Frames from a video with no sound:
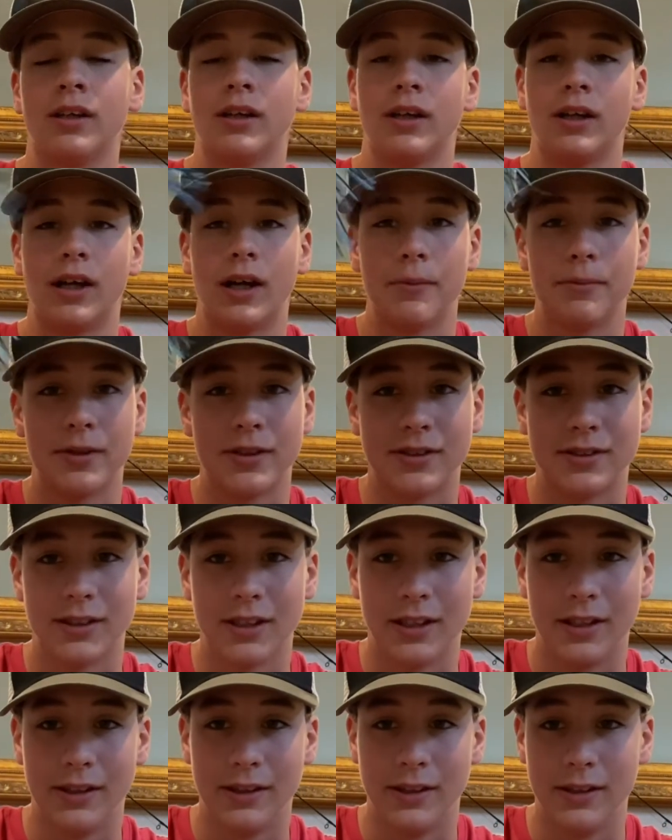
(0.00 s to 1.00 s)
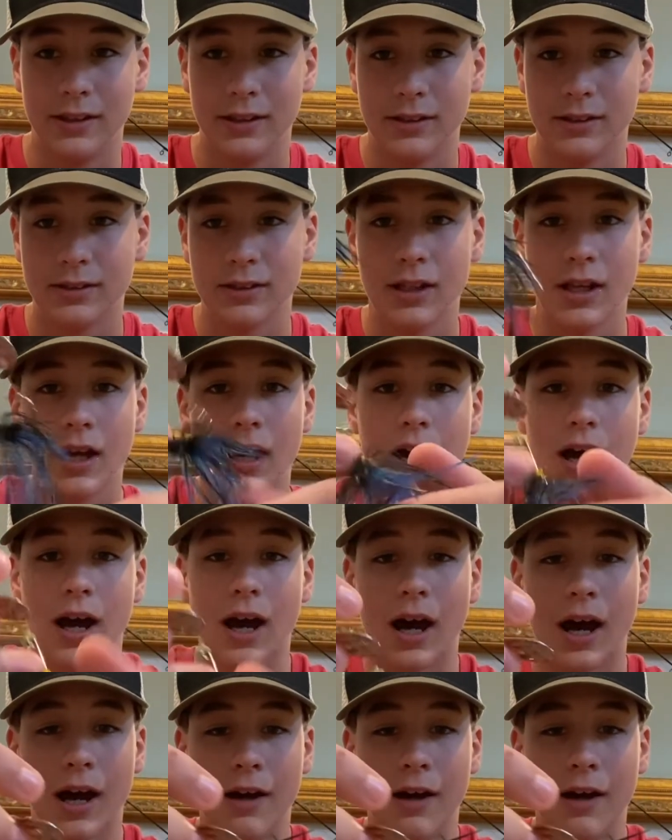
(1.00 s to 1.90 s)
I'm just saying these. I